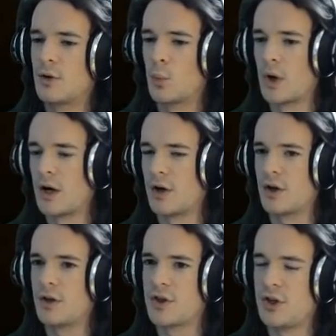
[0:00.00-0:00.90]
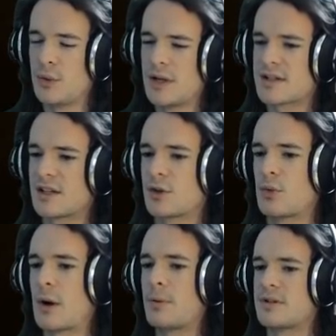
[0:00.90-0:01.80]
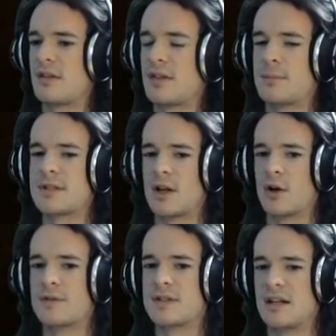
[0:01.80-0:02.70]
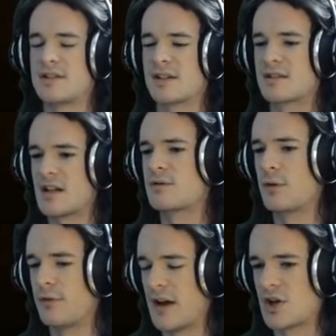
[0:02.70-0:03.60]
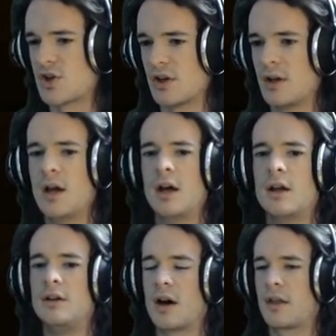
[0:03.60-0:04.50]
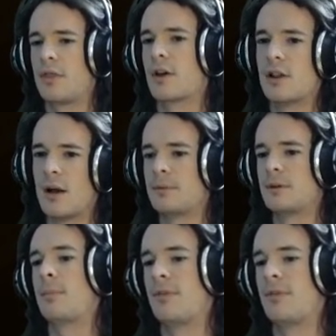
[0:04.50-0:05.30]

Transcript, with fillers: where the units get to represent themselves in a successful fashion, not in the clumped up